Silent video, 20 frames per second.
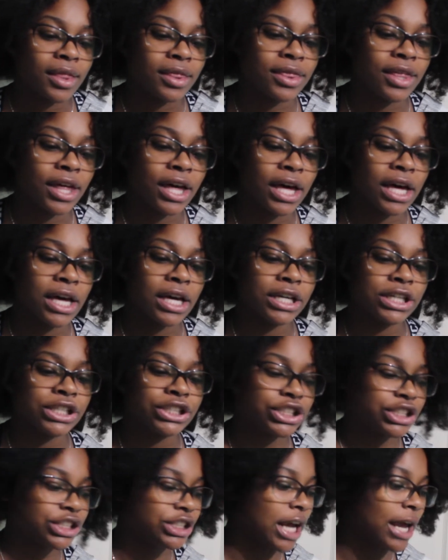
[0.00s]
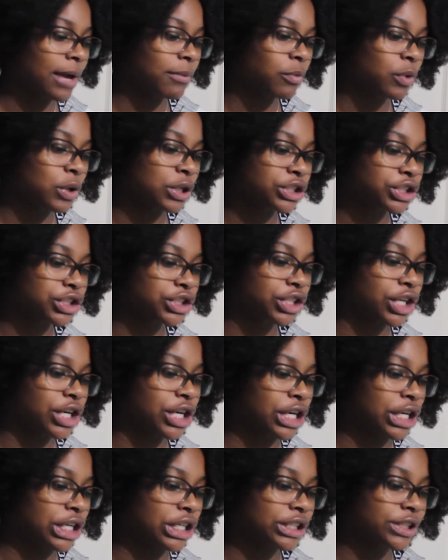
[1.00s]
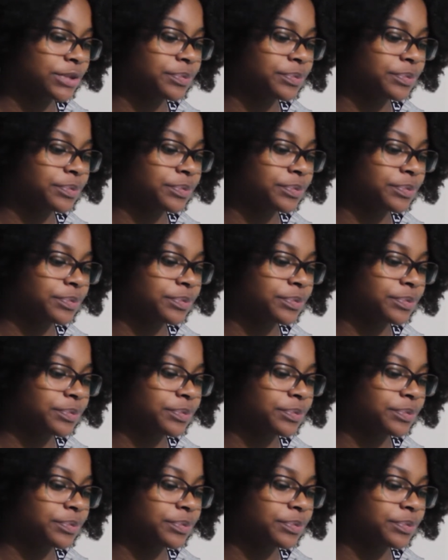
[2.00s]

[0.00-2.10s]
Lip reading: the Shea Moisture